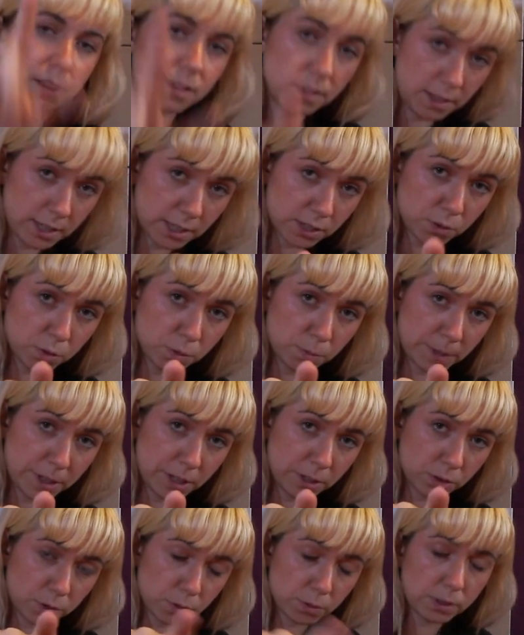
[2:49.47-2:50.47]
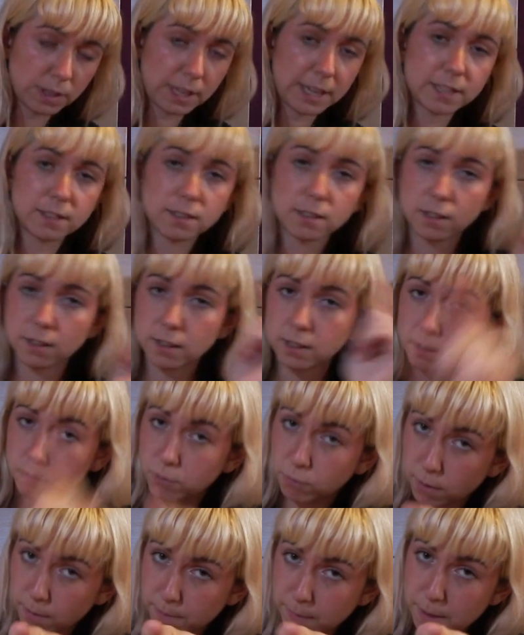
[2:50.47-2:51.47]
This will be useful later.
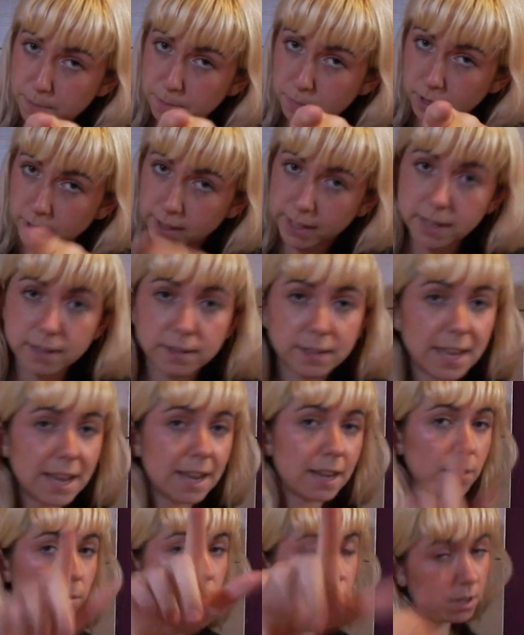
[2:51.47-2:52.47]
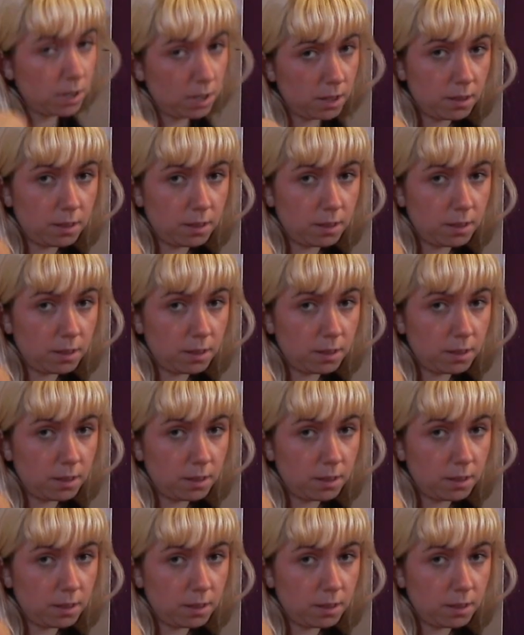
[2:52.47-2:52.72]
Remember that name.